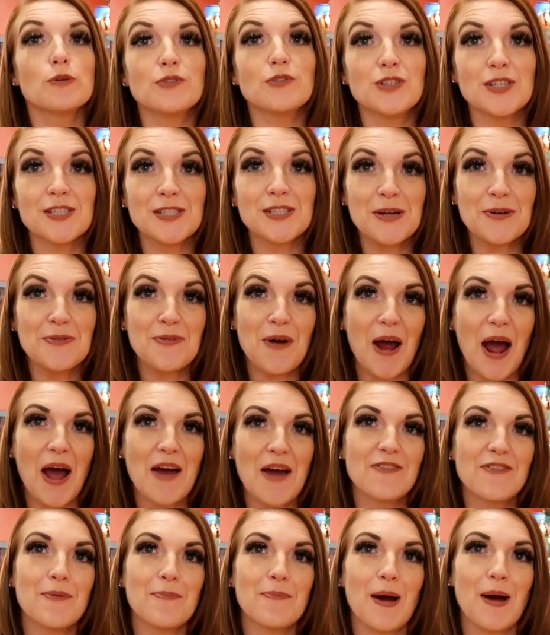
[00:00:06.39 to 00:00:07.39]
just
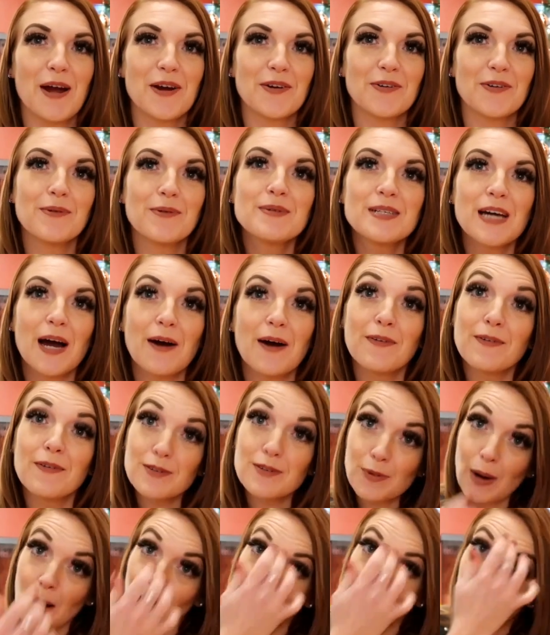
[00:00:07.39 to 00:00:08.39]
arrived back from town. It
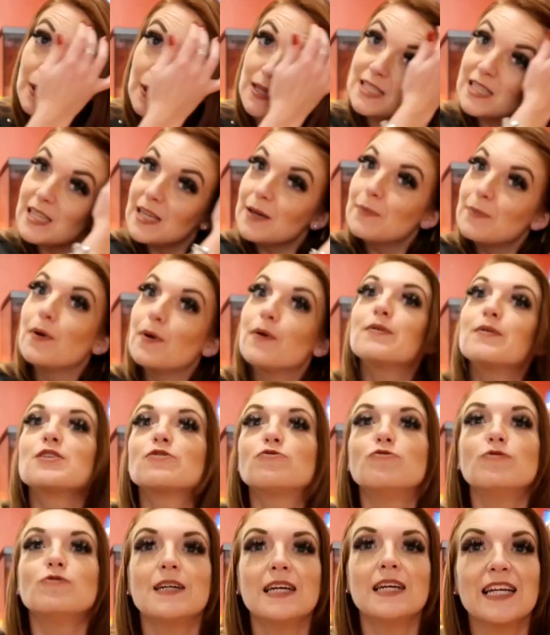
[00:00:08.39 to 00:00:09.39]
was quite busy, but it
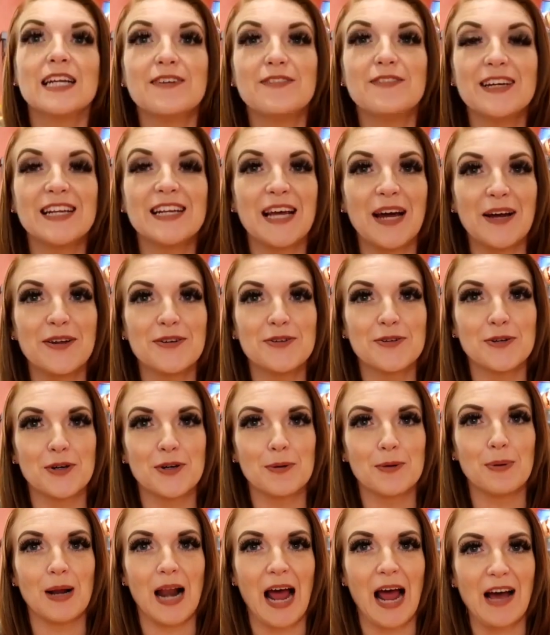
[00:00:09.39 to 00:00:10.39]
was really
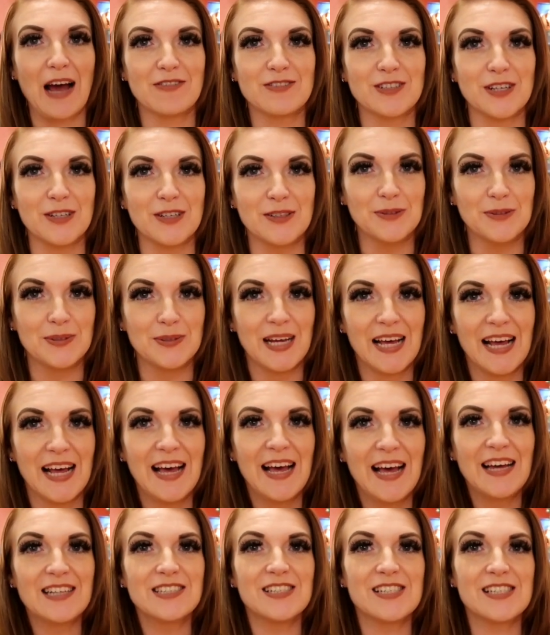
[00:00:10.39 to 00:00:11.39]
enjoyable afternoon
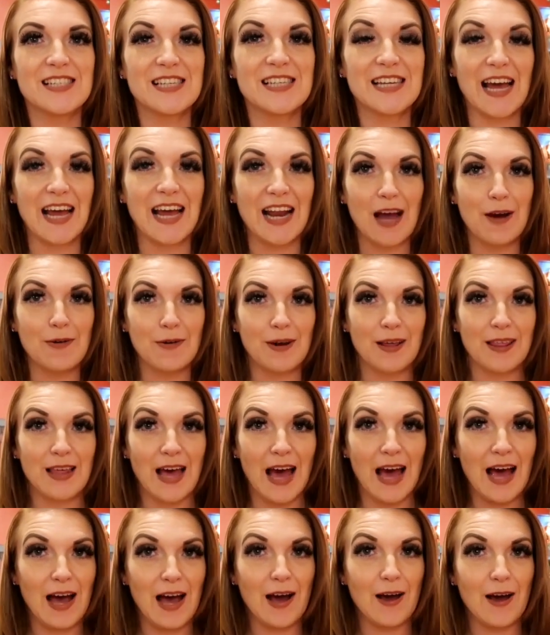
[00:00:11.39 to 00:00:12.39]
just to get out of the
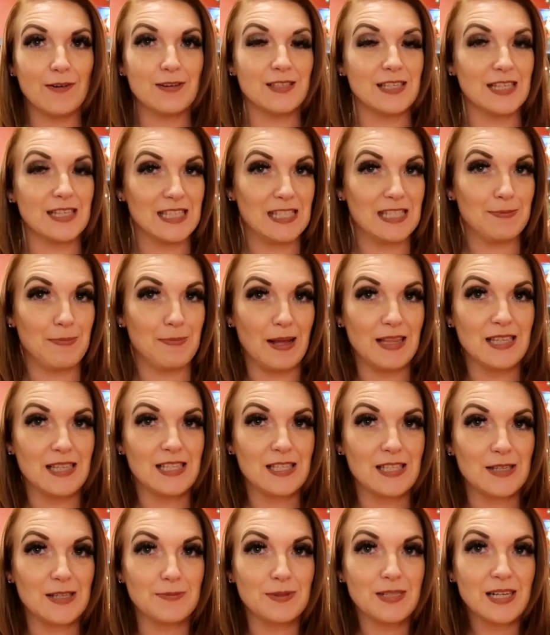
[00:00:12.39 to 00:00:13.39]
house and spend
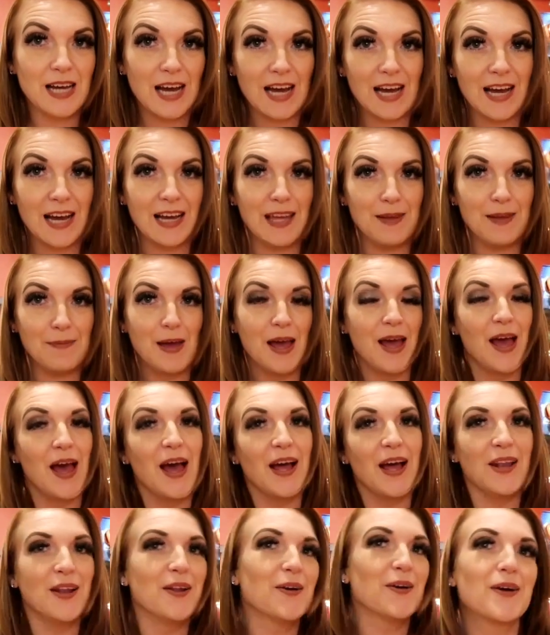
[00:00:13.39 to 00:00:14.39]
some time
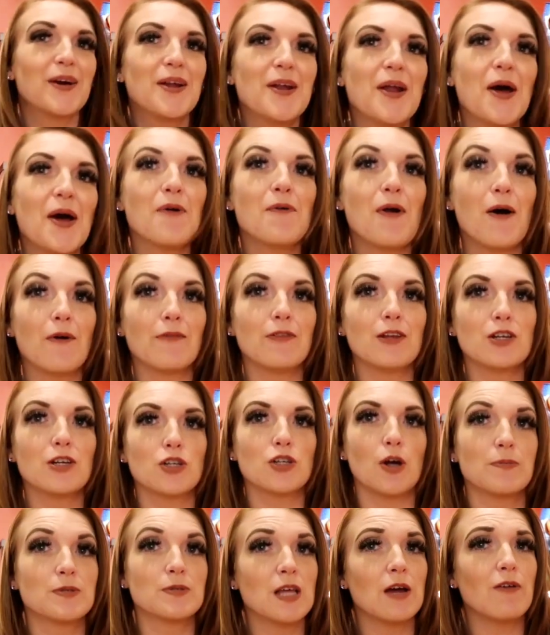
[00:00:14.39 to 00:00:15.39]
looking around the
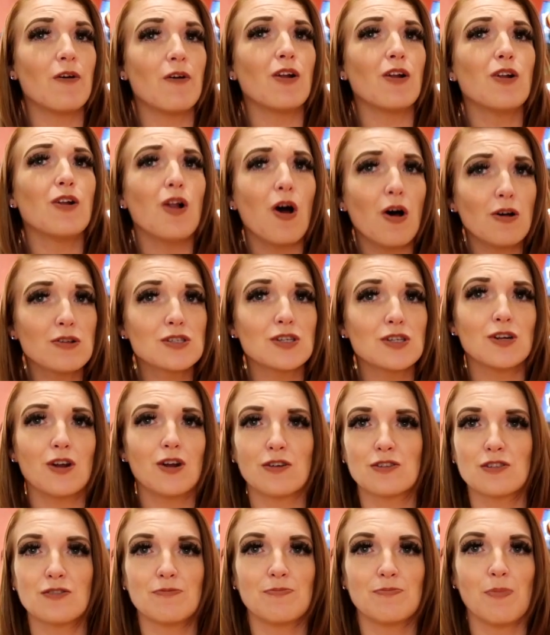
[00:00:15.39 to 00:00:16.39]
shops. There are lots and
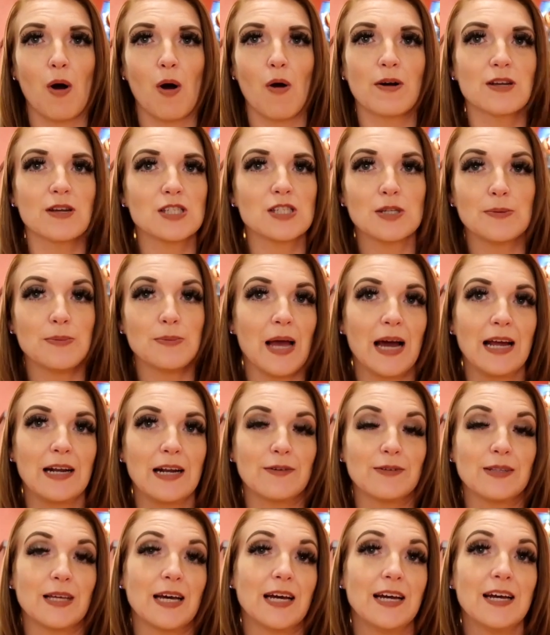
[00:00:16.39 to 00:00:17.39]
lots of bargains to be had
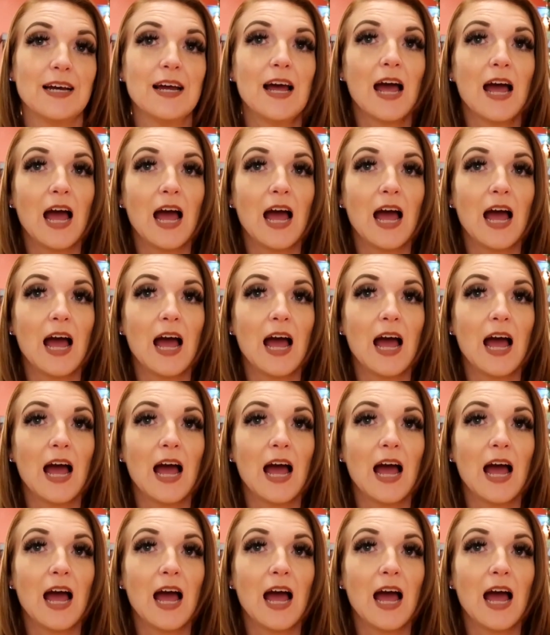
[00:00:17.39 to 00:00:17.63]
out there.